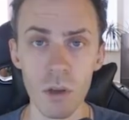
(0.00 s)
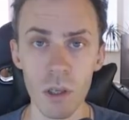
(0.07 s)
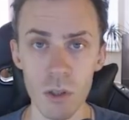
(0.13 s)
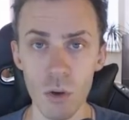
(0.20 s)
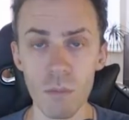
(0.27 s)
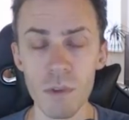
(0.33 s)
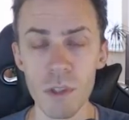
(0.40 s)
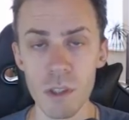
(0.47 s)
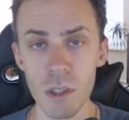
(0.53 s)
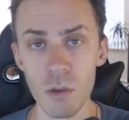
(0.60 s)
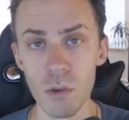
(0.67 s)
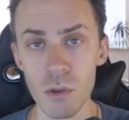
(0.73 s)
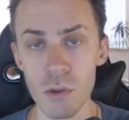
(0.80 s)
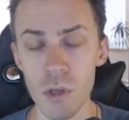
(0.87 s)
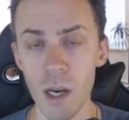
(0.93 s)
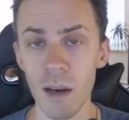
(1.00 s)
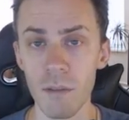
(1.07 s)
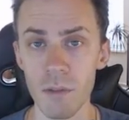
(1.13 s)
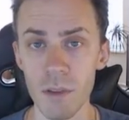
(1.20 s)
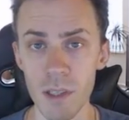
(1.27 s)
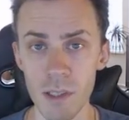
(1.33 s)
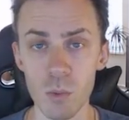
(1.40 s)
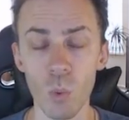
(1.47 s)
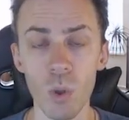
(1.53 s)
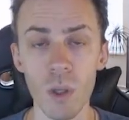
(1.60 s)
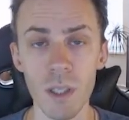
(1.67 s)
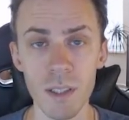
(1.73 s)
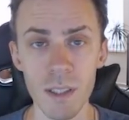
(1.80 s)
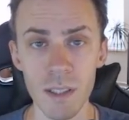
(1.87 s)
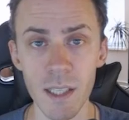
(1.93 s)
And obviously you need to have this
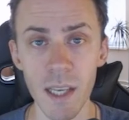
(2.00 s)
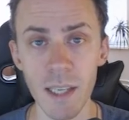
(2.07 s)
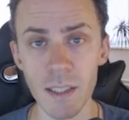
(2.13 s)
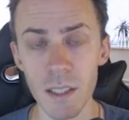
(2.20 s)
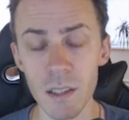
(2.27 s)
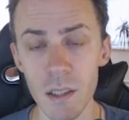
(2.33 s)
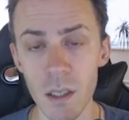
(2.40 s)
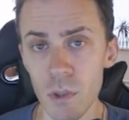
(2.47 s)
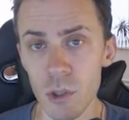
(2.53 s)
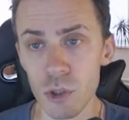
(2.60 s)
wallet connected.